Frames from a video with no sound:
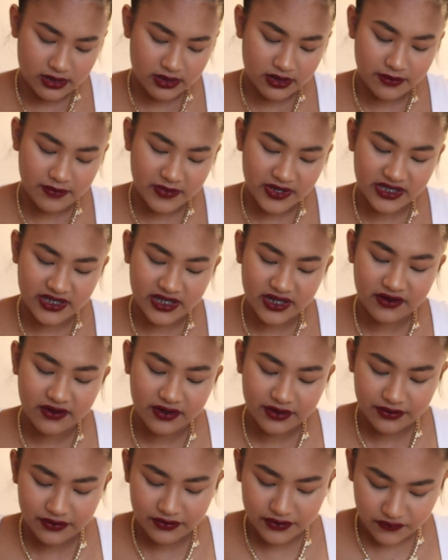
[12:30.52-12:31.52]
the
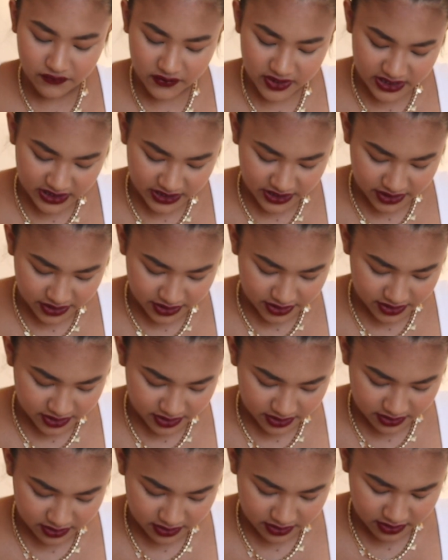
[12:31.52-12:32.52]
material is really
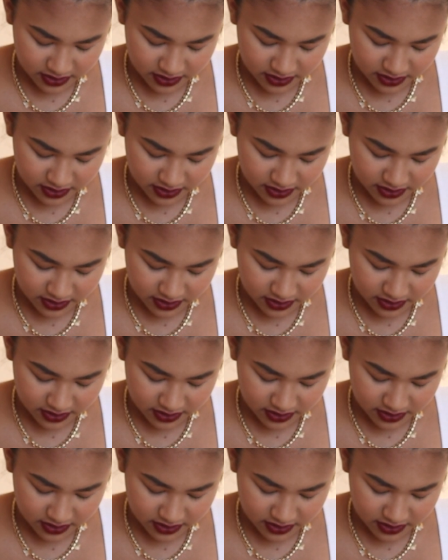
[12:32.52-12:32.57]
good,